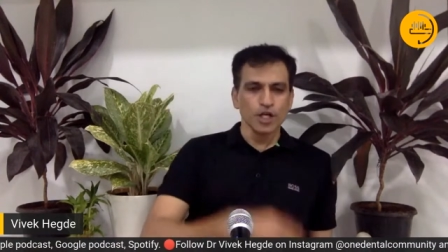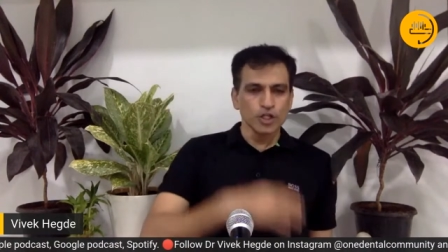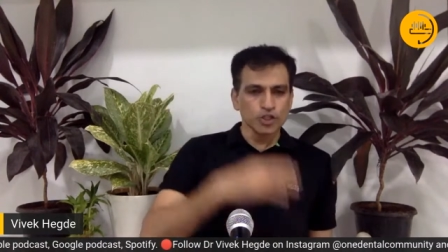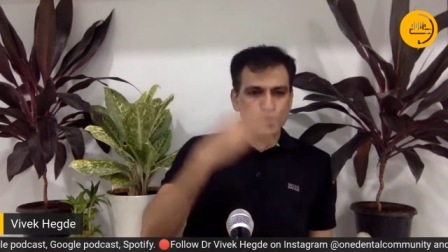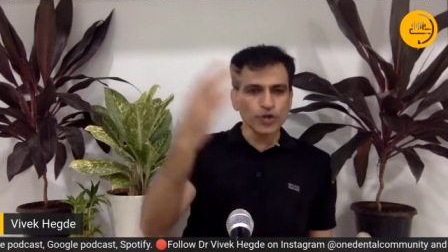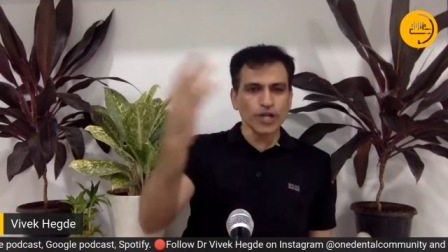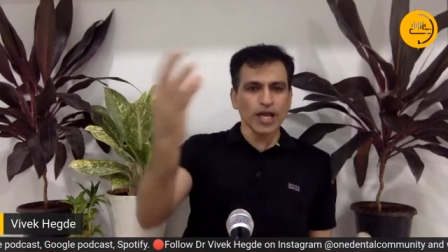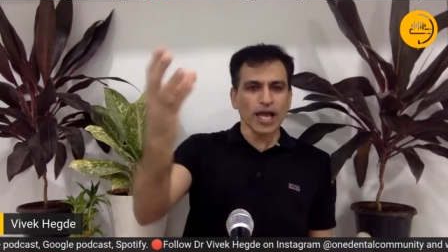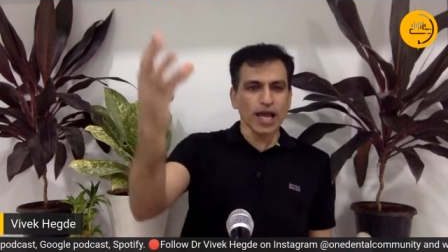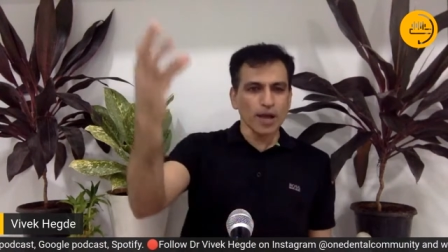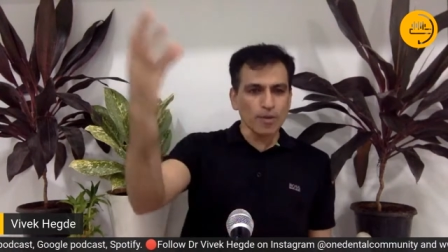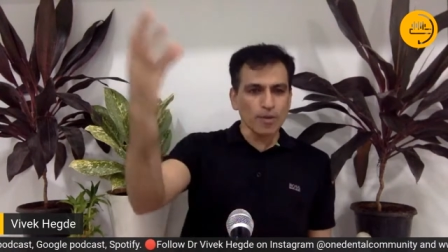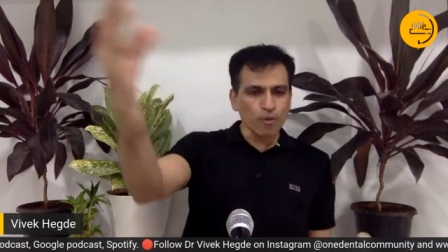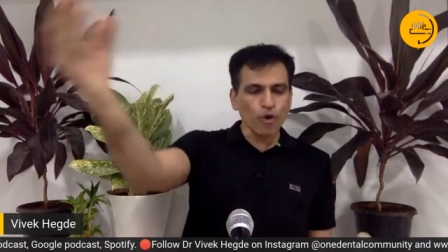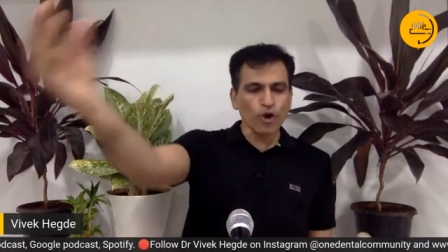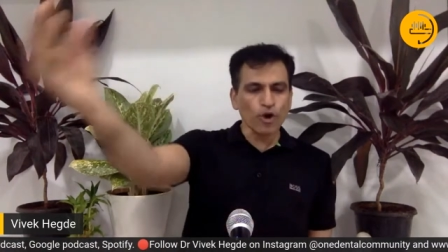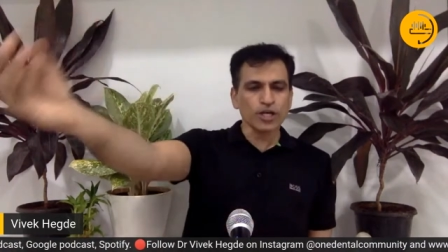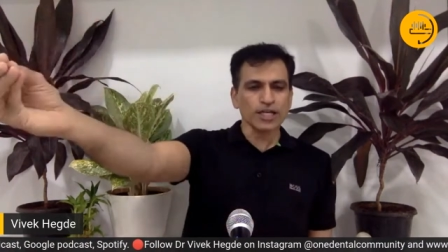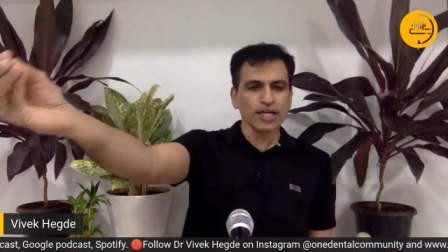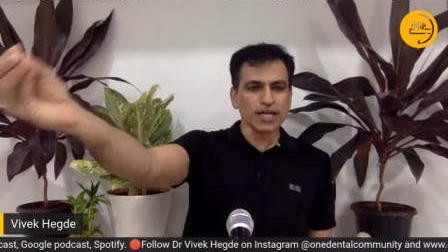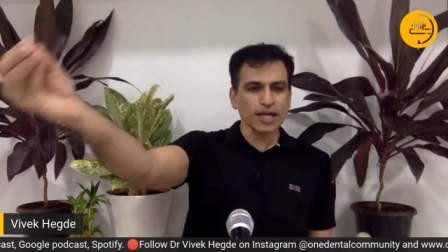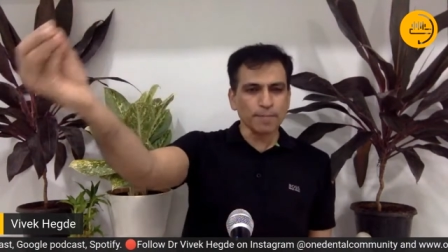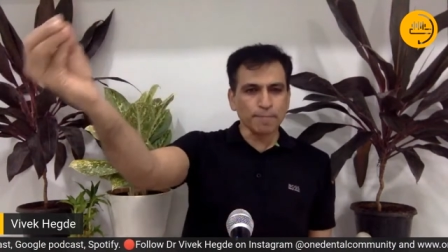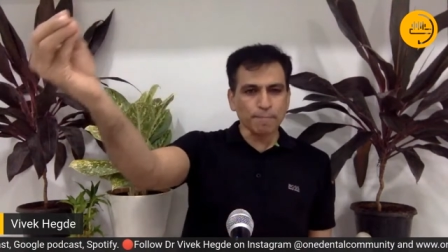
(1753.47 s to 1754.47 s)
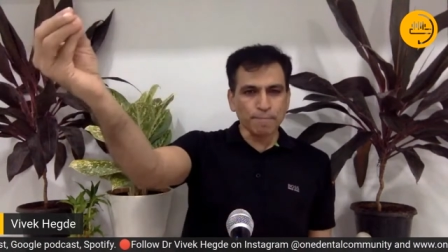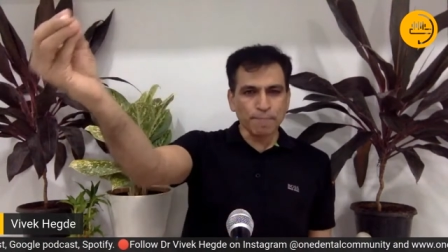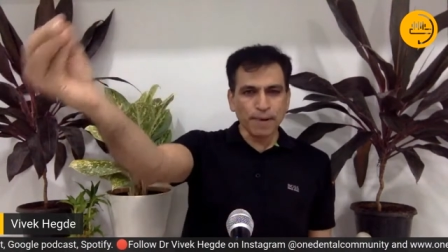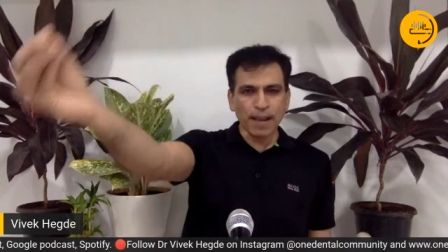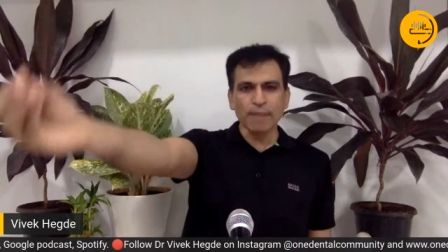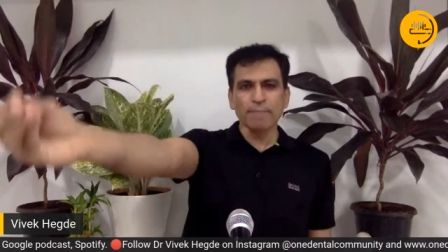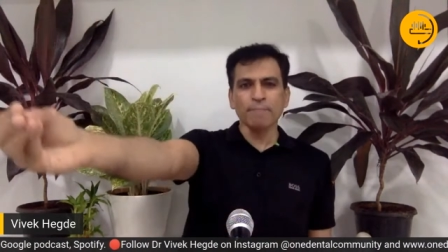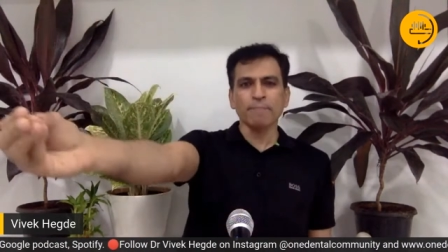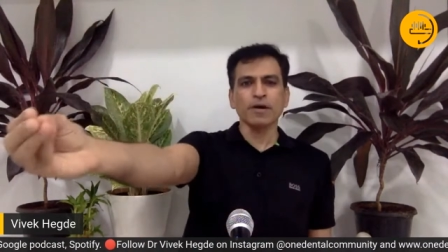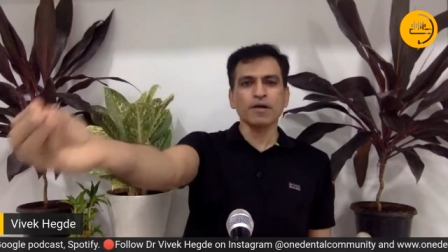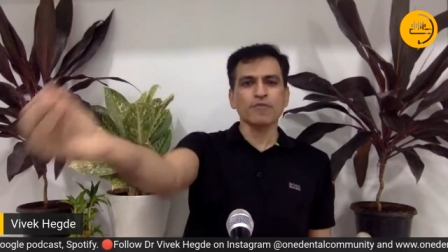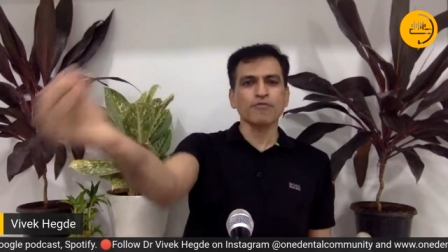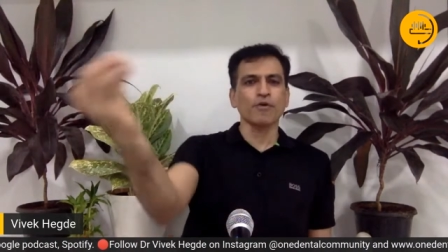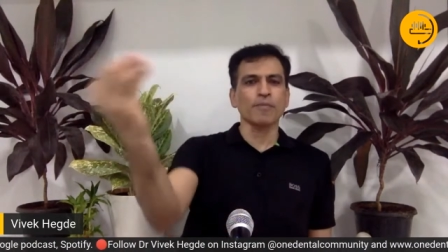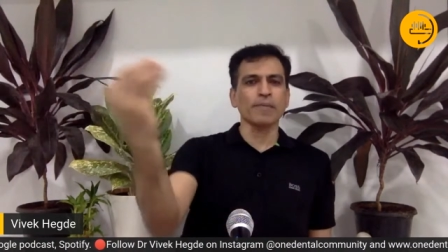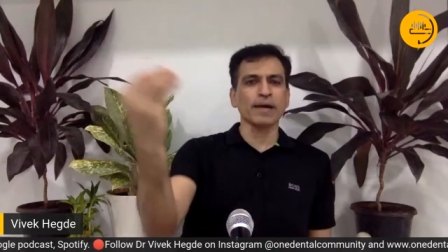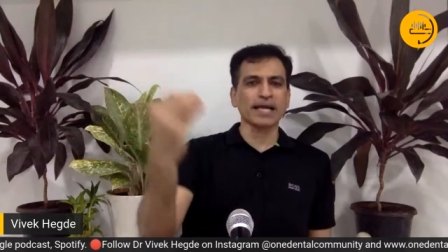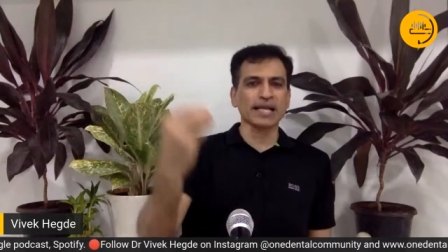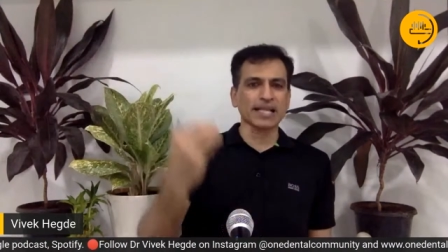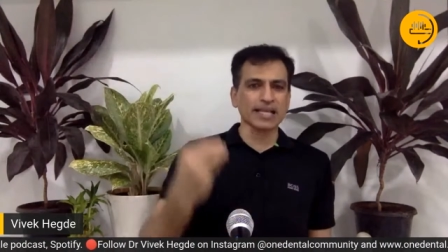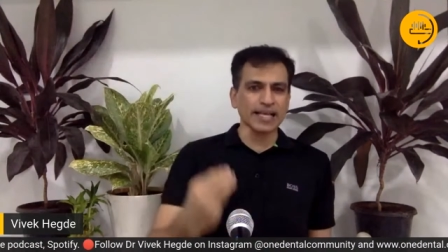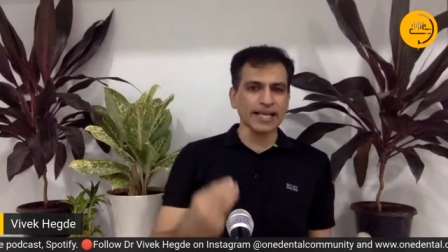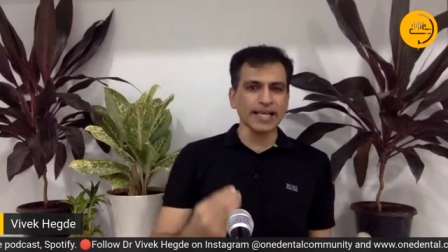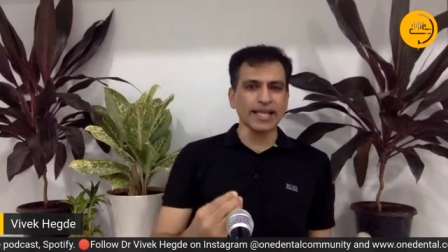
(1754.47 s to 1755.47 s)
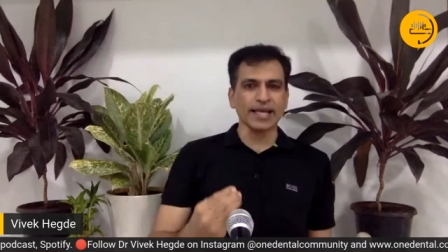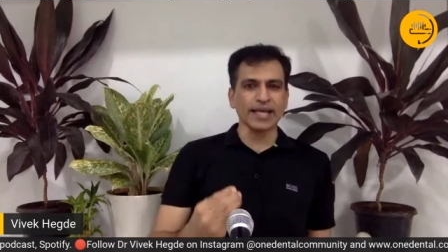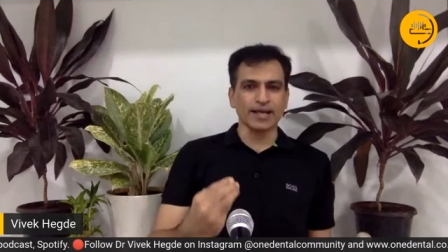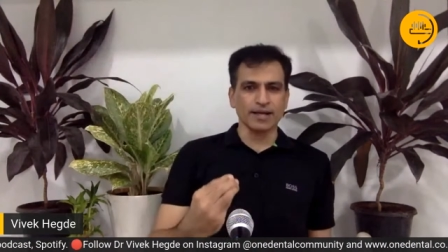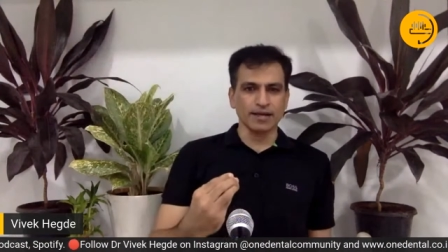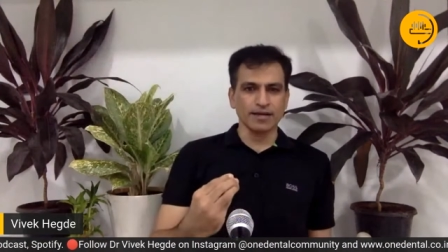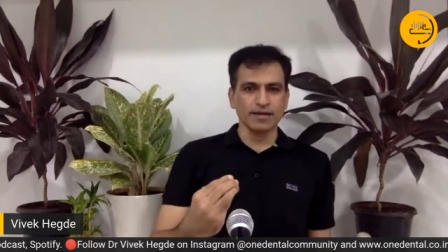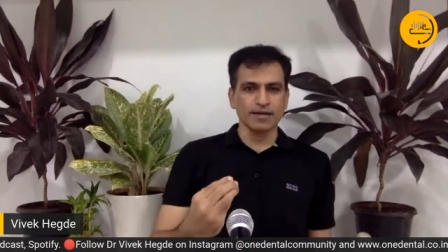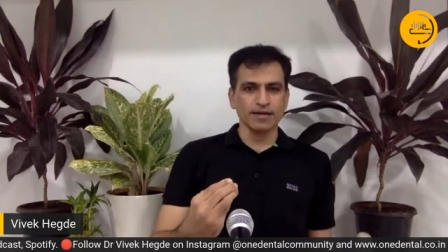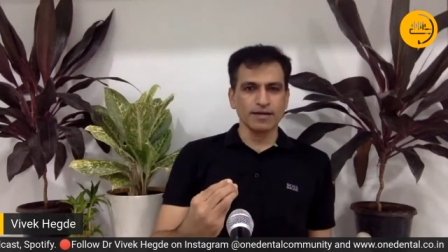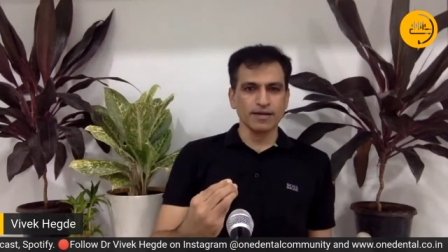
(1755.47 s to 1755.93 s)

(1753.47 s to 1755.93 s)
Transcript: Today I wanted a plumber for my clinic.